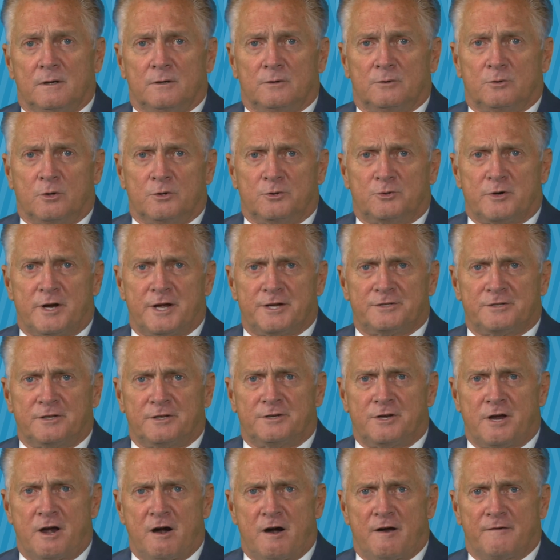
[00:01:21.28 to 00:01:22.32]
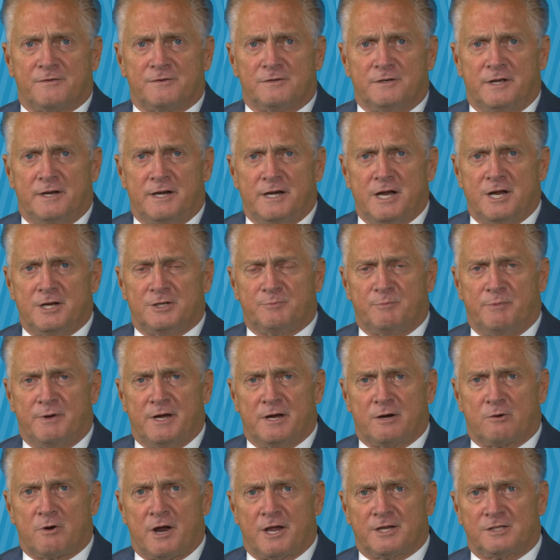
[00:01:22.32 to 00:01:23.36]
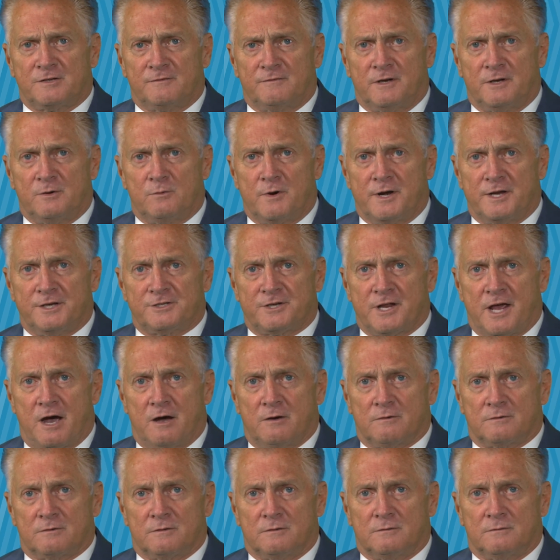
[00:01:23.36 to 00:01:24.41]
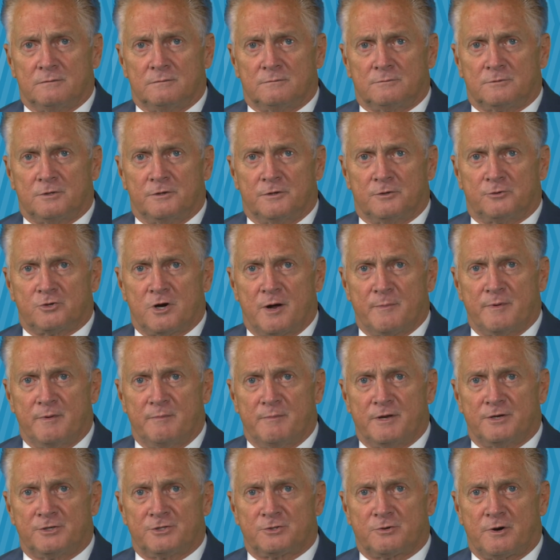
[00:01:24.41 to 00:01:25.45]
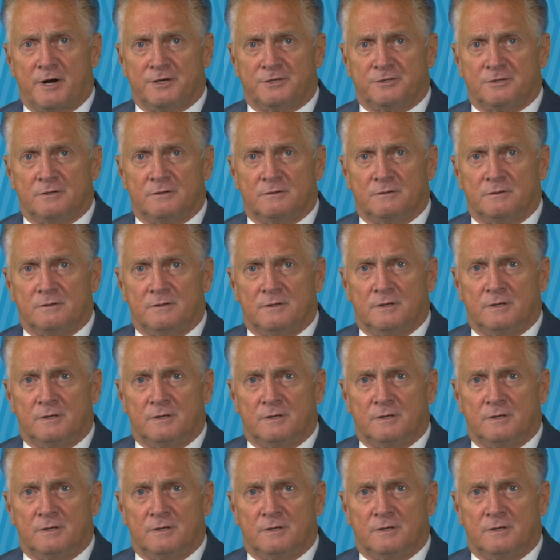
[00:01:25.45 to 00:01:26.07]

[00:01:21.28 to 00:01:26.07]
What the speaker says: To address the tariffs, NAHB aggressively reached out to the Trump administration